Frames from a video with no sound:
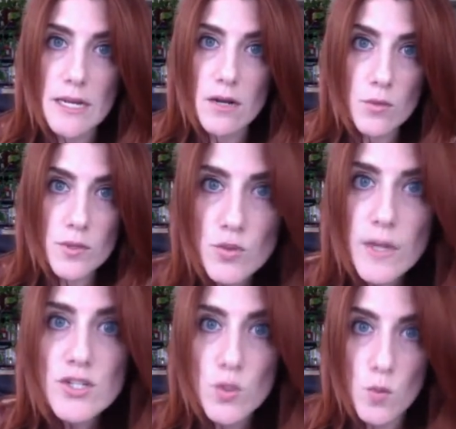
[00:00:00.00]
or what the
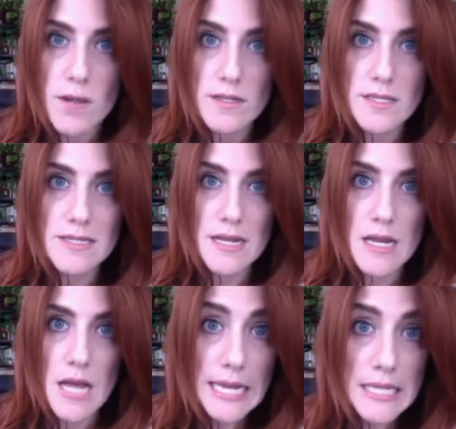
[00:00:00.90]
director wants.
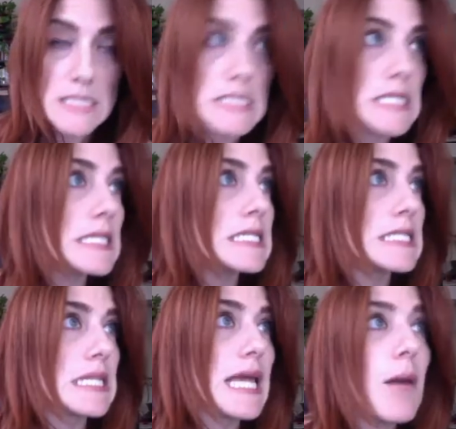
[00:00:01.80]
I get to listen to
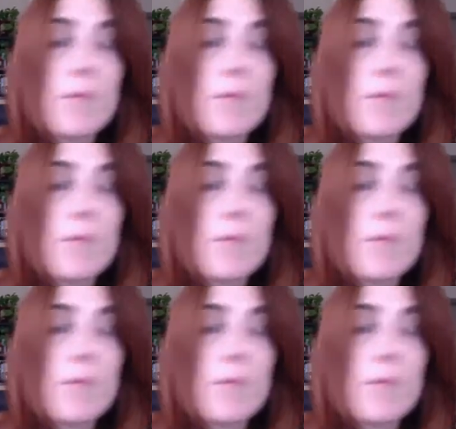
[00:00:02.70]
them.